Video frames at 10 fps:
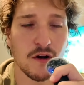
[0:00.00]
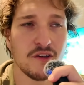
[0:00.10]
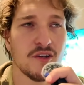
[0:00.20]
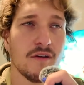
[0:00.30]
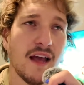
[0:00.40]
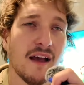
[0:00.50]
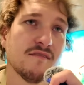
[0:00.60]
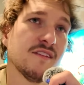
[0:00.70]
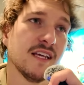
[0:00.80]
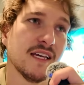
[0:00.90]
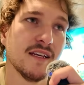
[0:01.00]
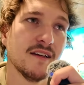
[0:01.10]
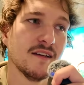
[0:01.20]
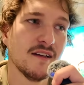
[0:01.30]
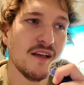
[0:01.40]
While you don't have the
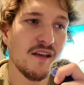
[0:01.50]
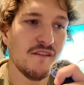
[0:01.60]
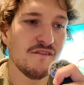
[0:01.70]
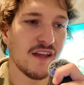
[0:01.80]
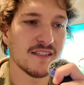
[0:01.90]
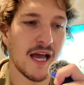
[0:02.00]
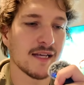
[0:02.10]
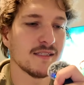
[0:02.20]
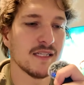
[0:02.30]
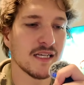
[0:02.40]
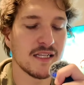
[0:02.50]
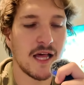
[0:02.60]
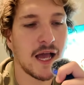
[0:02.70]
fantastic,